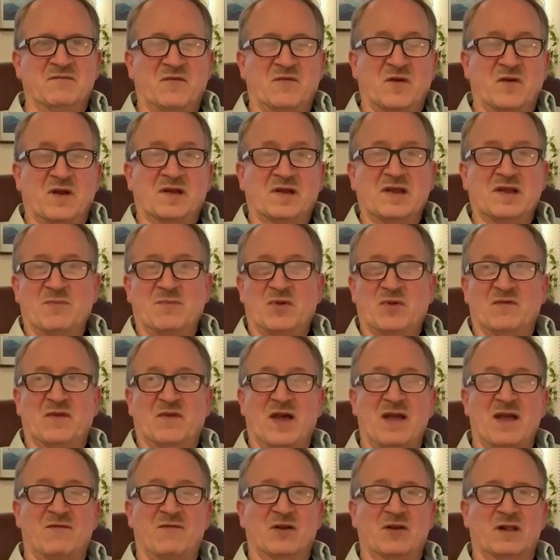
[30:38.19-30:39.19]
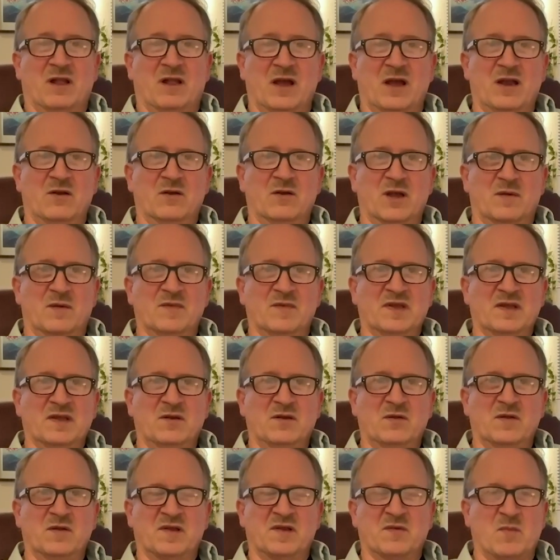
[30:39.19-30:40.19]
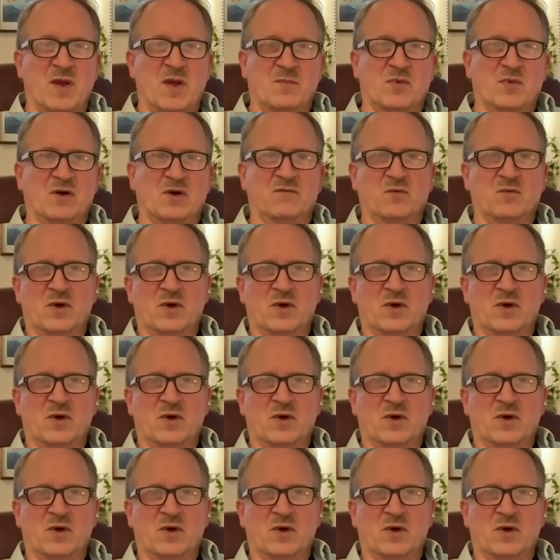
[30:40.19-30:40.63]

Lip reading: for example, if I have a client who comes in who's a member